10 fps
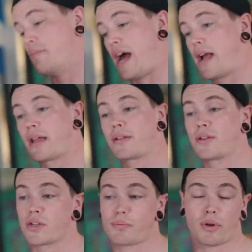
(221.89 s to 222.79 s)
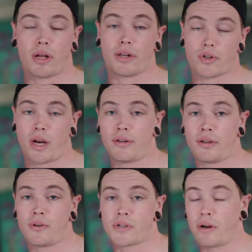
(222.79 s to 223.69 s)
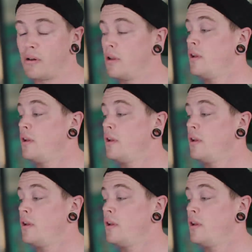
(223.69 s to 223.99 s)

to back to just put on and train to, so